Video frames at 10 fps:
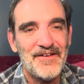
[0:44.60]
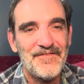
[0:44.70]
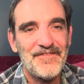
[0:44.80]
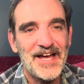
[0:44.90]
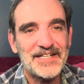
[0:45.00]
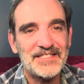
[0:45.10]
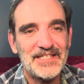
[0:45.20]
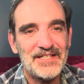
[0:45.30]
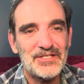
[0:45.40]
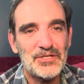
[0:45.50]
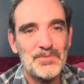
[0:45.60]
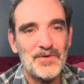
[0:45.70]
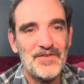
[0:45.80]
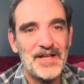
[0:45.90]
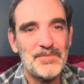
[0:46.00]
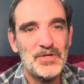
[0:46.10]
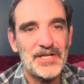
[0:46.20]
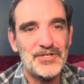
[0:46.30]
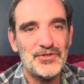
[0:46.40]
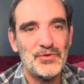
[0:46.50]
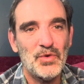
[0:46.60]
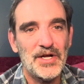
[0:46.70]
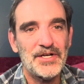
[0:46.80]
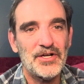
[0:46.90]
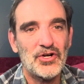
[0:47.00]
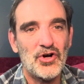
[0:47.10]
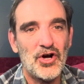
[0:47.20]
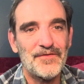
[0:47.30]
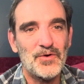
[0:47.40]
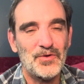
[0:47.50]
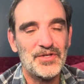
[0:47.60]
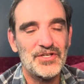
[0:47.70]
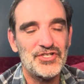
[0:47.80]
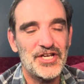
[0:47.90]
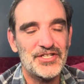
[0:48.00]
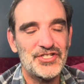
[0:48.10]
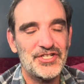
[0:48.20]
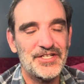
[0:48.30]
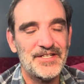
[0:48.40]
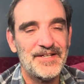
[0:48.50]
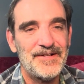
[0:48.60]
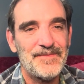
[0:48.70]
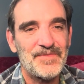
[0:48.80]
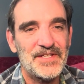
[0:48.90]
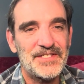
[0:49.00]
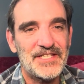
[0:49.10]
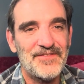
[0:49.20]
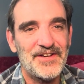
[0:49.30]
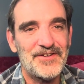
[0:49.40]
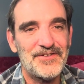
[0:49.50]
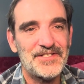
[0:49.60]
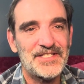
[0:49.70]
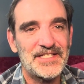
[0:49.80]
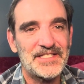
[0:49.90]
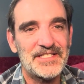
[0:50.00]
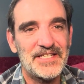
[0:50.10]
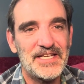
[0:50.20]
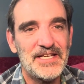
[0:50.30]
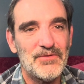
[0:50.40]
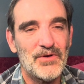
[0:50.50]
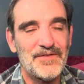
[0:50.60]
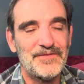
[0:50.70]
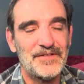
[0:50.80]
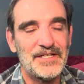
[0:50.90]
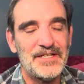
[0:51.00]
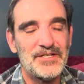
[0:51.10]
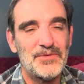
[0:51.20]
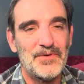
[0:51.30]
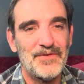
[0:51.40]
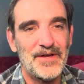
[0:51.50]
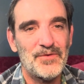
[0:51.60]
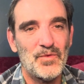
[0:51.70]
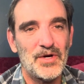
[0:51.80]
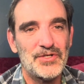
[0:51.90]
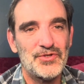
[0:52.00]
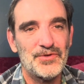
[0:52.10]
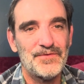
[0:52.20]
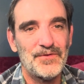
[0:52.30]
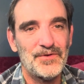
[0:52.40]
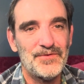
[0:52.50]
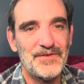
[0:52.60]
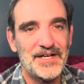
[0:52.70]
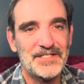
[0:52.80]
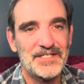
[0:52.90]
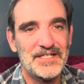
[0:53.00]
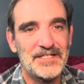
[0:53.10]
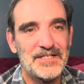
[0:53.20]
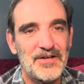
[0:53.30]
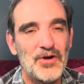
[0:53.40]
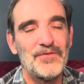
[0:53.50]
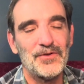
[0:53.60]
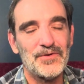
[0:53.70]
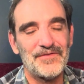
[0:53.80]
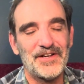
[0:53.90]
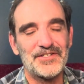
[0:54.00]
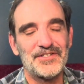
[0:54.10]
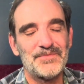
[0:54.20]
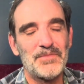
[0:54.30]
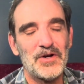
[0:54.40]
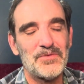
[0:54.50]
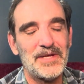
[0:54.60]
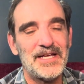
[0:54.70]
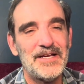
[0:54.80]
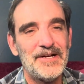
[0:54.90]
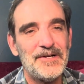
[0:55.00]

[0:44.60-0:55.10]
vaccines to prevent potentially one cough cold congestion, and 760 roughly to prevent one true flu vaccine or flu infection, pardon me,